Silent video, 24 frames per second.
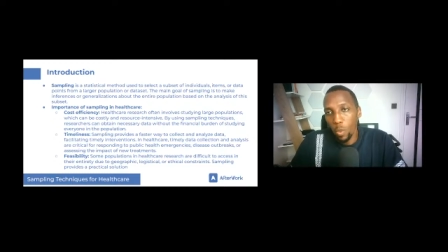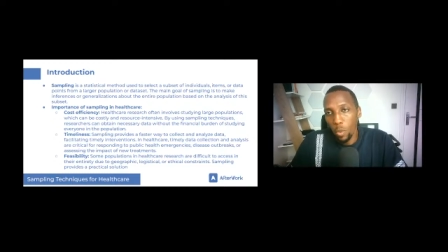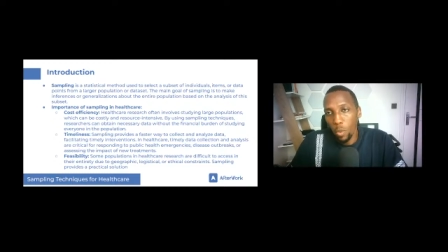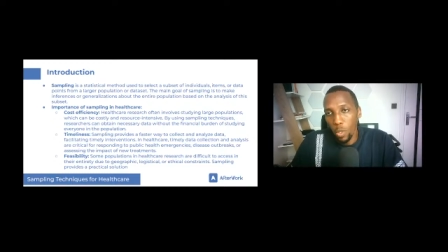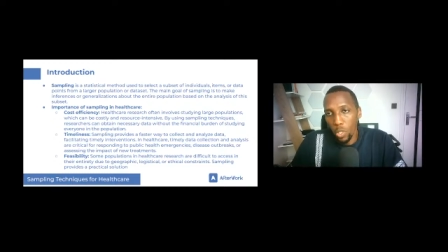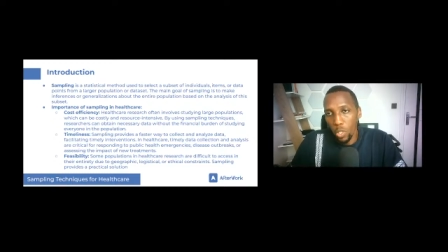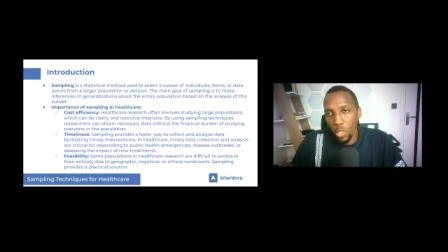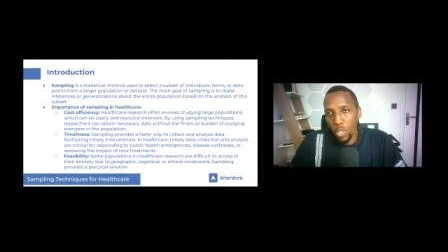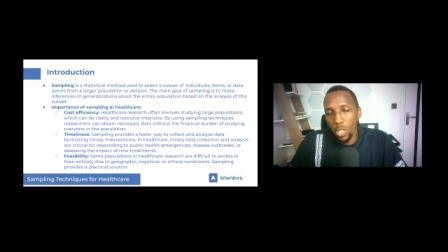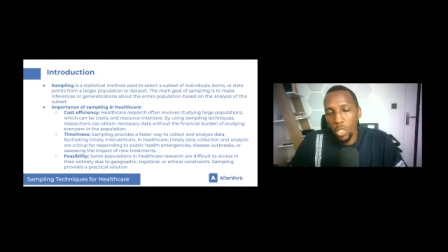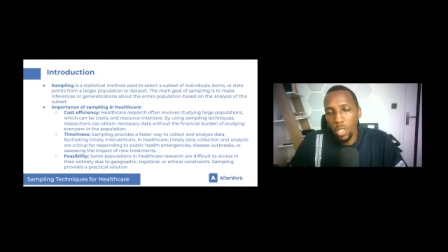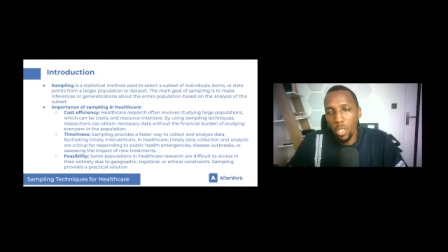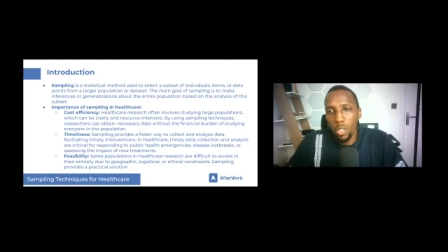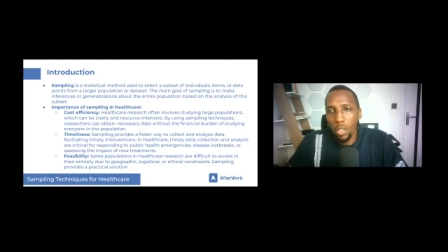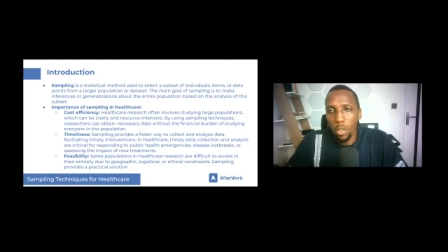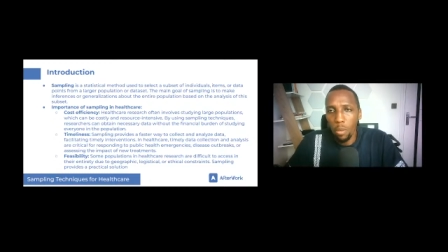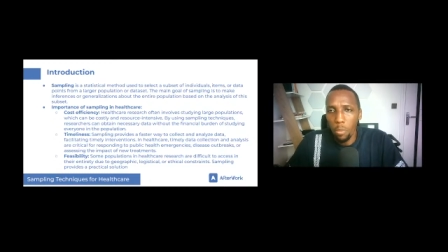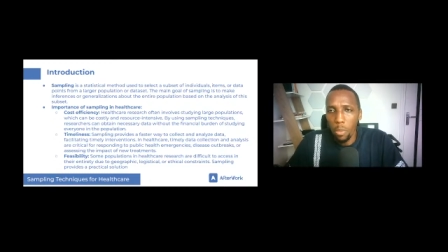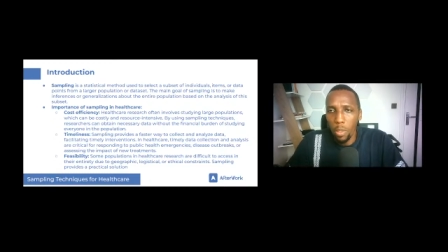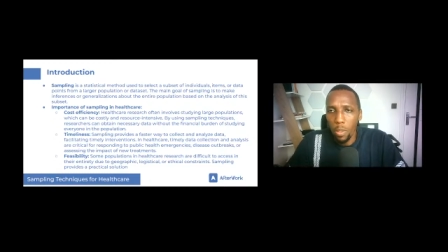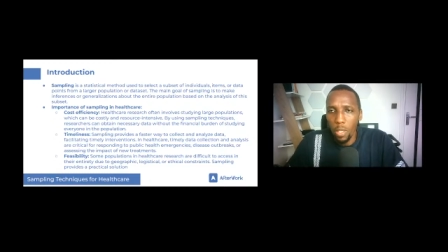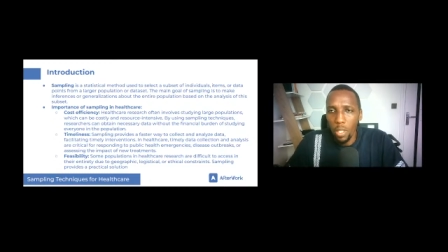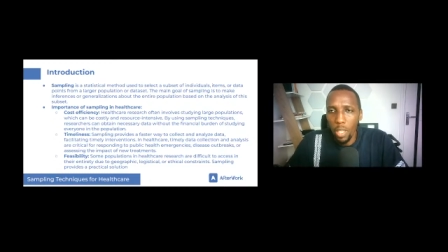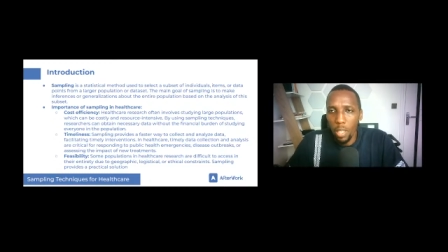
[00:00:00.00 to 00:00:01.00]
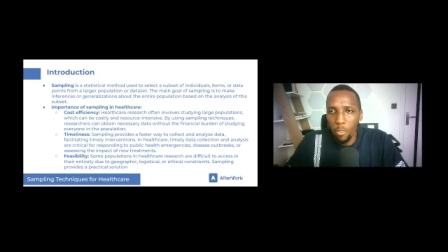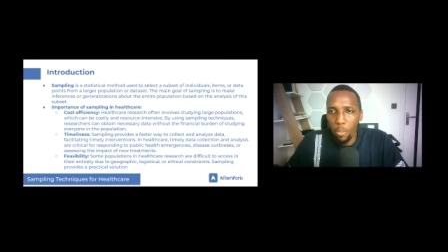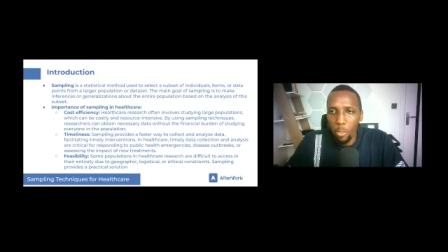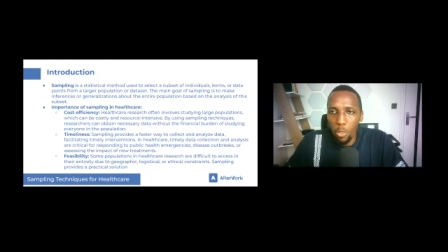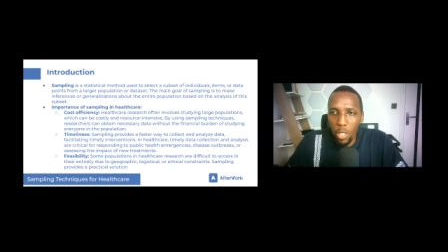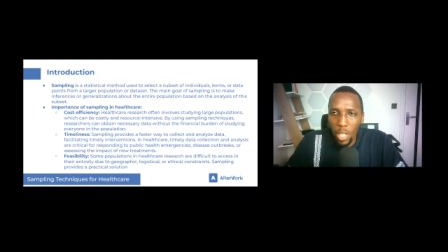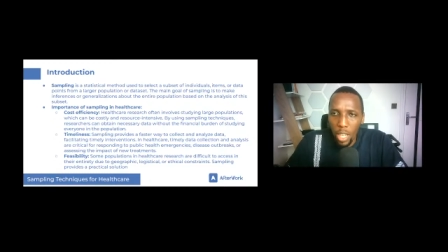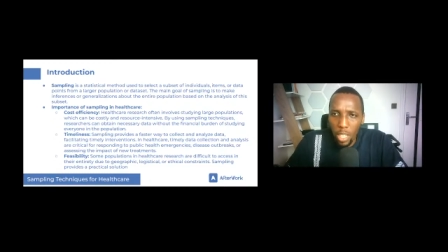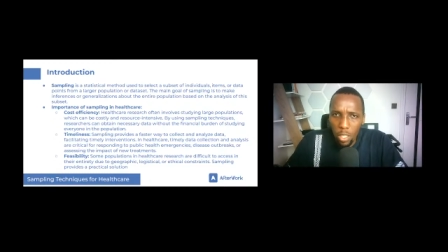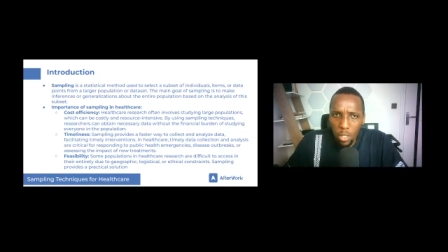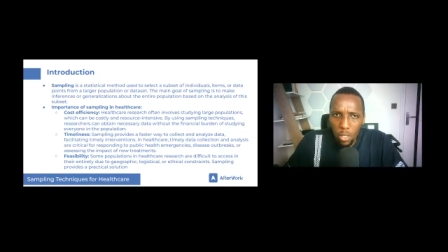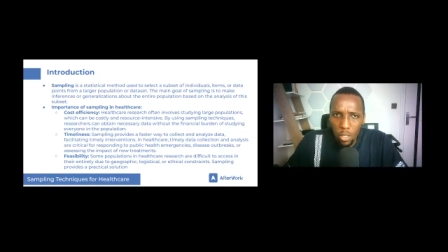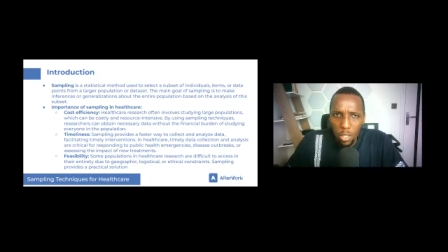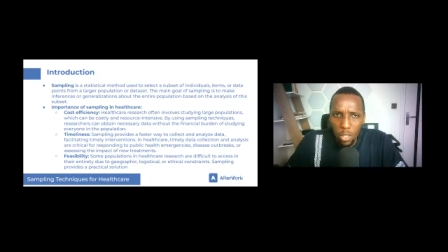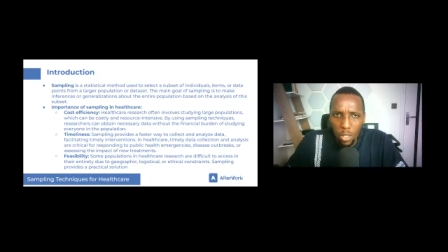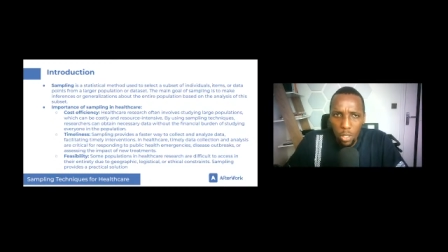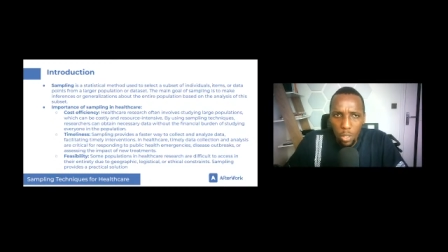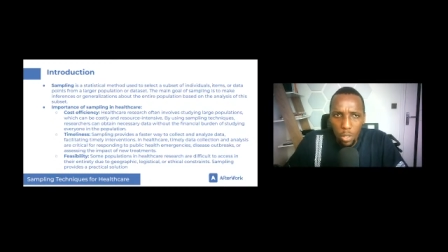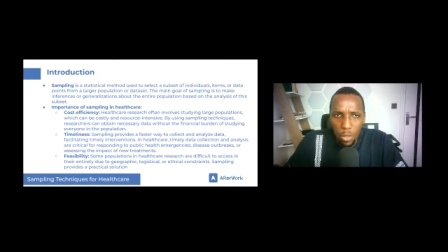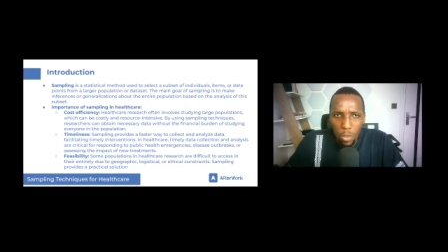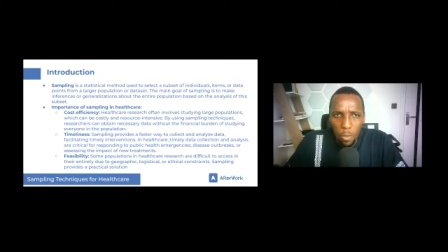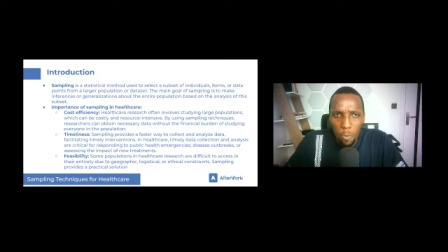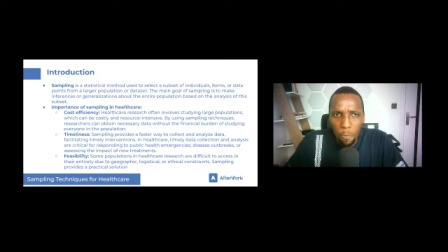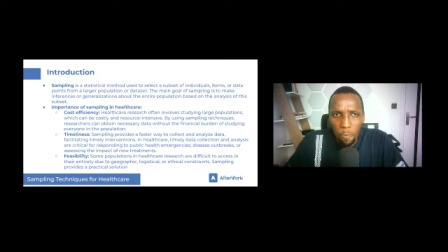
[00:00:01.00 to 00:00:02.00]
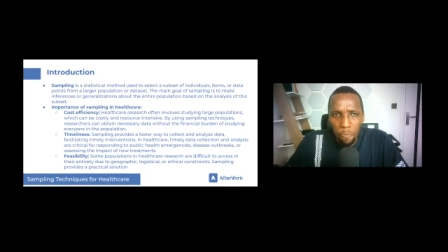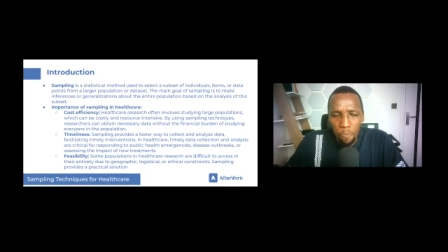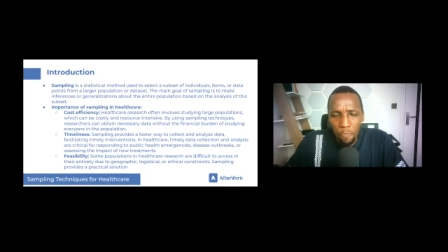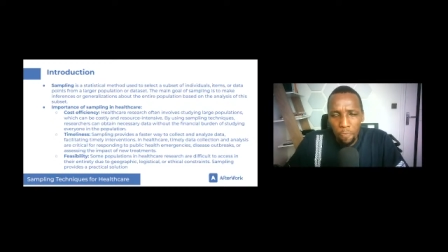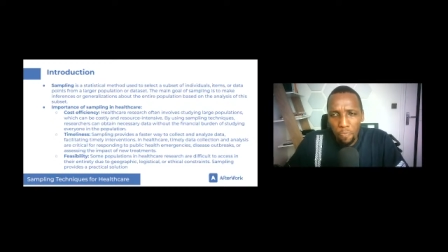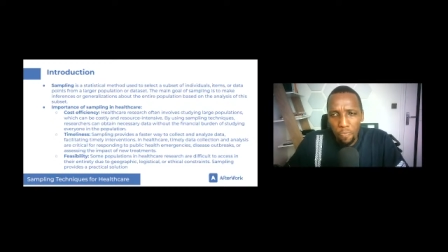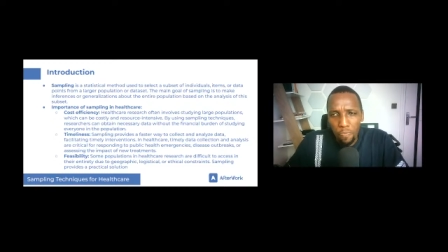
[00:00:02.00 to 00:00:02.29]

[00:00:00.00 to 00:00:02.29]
which a few countries do,